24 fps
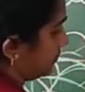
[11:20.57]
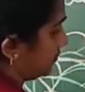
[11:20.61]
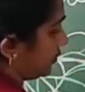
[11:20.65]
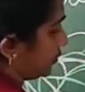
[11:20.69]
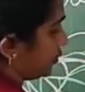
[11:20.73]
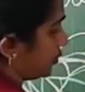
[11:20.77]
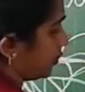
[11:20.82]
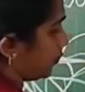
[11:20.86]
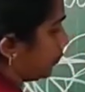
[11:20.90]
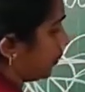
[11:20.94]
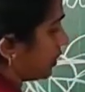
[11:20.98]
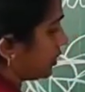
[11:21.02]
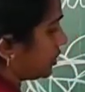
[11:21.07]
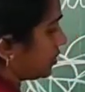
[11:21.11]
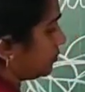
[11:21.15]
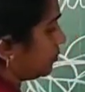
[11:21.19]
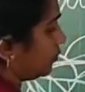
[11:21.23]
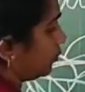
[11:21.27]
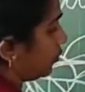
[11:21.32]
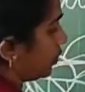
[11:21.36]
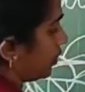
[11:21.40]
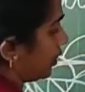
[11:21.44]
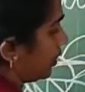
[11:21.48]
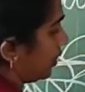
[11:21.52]
So what is
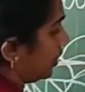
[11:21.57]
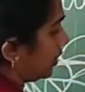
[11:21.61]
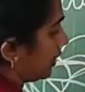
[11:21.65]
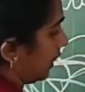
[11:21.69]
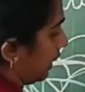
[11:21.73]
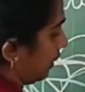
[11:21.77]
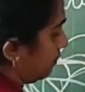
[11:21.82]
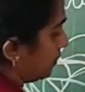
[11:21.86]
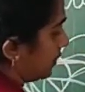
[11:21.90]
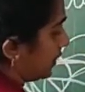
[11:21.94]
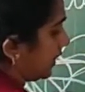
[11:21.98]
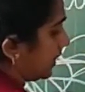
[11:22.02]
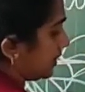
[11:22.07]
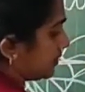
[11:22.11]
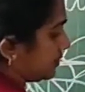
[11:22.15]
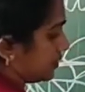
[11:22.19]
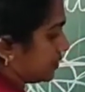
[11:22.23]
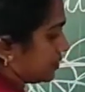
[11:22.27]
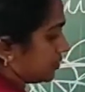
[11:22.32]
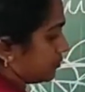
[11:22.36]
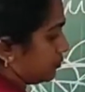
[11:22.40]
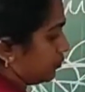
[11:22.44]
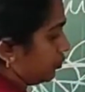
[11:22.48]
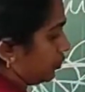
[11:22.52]
more here? Carbon
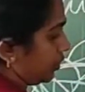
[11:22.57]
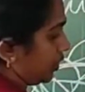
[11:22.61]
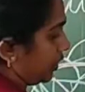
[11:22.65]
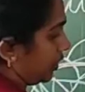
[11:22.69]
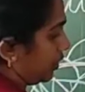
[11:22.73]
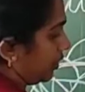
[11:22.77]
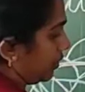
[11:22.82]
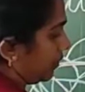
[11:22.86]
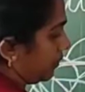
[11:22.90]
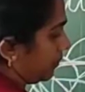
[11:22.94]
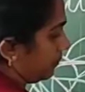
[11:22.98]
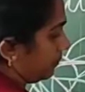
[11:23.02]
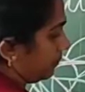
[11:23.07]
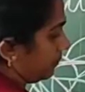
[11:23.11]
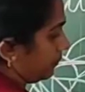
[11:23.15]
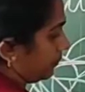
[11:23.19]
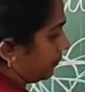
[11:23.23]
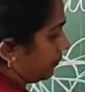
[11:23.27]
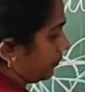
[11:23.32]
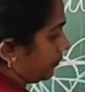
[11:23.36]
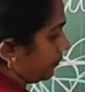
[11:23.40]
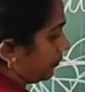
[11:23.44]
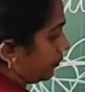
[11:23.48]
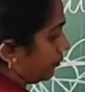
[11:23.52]
dioxide is more here.
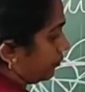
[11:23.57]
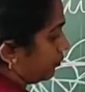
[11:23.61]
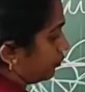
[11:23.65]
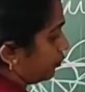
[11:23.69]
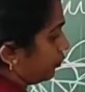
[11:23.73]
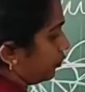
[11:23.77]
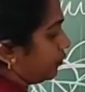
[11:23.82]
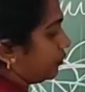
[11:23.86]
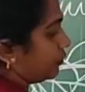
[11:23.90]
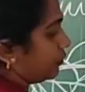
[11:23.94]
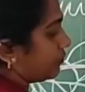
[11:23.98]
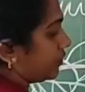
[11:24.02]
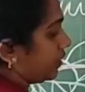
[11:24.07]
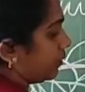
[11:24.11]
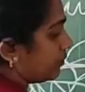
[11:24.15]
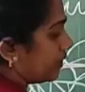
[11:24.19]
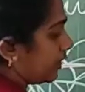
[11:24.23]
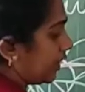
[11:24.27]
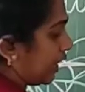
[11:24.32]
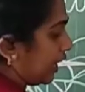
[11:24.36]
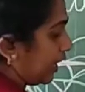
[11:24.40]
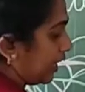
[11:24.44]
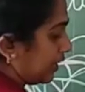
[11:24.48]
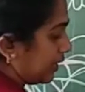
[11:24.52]
So from
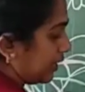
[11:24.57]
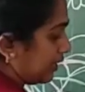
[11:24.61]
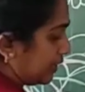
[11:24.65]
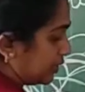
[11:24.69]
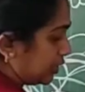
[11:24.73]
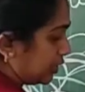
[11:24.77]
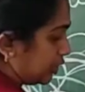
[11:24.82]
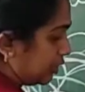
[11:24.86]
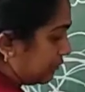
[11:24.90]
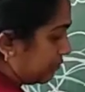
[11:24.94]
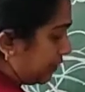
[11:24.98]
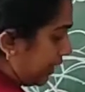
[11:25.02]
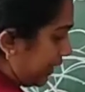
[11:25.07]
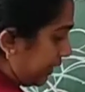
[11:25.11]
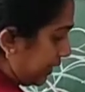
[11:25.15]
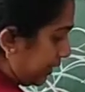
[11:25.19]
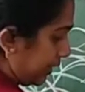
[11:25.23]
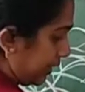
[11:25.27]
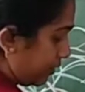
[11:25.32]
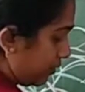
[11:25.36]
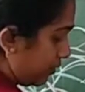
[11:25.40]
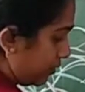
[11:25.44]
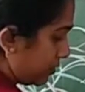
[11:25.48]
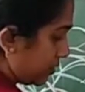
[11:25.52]
the region of higher
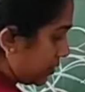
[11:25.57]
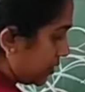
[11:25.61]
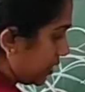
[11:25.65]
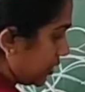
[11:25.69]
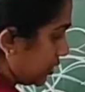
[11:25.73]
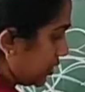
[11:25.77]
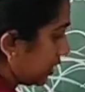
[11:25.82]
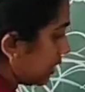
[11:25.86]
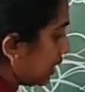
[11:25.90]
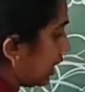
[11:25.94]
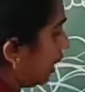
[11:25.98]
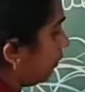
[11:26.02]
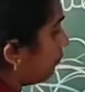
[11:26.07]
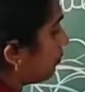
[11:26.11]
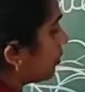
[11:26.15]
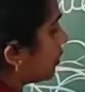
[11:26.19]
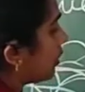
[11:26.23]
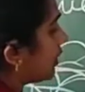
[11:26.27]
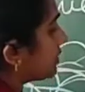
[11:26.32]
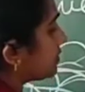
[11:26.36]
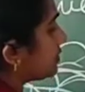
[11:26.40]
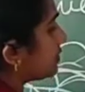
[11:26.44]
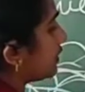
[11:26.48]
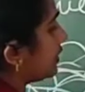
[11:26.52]
concentration, carbon
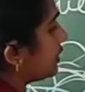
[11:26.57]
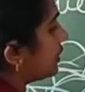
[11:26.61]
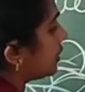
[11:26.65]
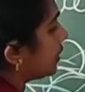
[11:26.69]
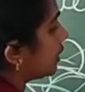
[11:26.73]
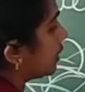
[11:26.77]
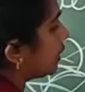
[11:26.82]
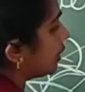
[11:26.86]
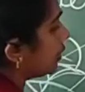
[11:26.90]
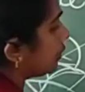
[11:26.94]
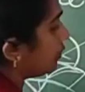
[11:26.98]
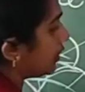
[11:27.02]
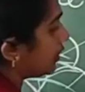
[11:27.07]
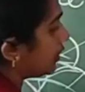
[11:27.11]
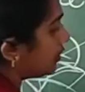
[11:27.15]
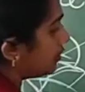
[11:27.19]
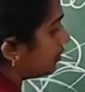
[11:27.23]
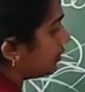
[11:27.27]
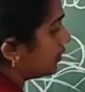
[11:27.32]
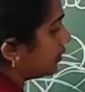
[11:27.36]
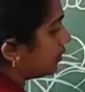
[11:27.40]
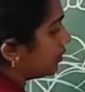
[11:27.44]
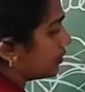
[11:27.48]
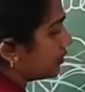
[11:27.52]
dioxide enter into the
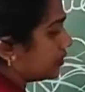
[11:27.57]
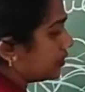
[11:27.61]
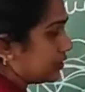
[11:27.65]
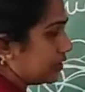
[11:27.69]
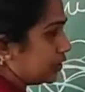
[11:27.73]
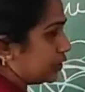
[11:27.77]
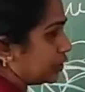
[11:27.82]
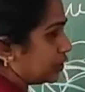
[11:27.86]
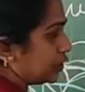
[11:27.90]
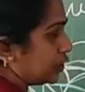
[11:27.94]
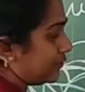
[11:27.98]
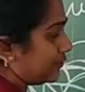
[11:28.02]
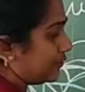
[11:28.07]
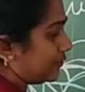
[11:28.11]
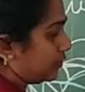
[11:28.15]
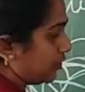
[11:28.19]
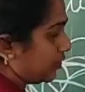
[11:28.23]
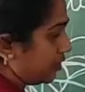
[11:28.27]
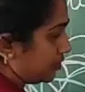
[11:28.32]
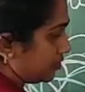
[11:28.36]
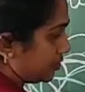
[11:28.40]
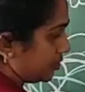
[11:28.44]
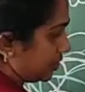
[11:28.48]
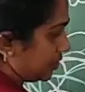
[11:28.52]
region of lower
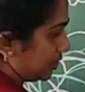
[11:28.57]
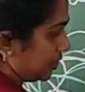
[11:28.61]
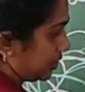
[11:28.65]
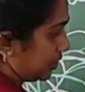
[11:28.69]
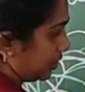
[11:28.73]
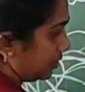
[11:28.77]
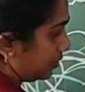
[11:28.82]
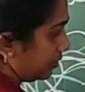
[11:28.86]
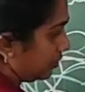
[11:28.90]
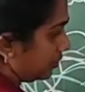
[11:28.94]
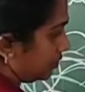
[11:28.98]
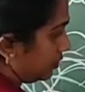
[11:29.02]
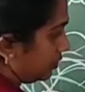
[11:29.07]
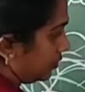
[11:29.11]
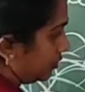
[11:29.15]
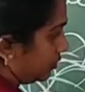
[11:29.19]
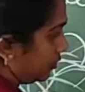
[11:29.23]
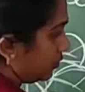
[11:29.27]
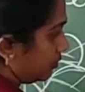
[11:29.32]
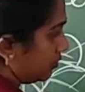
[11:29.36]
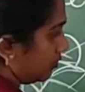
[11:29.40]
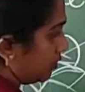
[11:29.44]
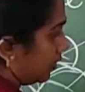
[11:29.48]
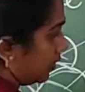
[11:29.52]
concentration,
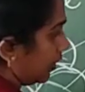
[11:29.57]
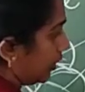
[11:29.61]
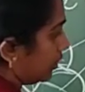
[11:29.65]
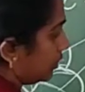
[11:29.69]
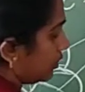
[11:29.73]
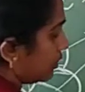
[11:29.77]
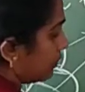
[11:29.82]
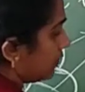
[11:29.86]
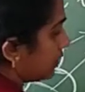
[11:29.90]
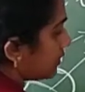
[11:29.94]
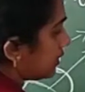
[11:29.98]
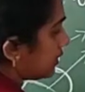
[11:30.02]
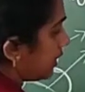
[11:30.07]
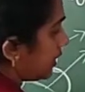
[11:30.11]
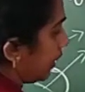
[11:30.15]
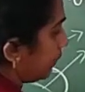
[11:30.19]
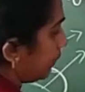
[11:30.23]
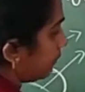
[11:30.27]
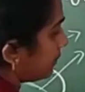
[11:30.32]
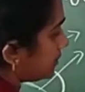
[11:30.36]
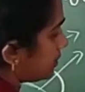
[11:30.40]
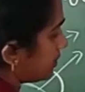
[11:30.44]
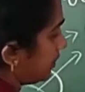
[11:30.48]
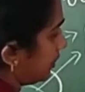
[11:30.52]
and reverse
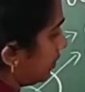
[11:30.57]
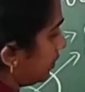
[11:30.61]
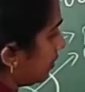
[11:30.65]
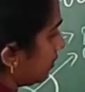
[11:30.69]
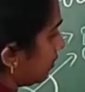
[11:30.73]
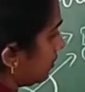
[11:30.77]
happens here.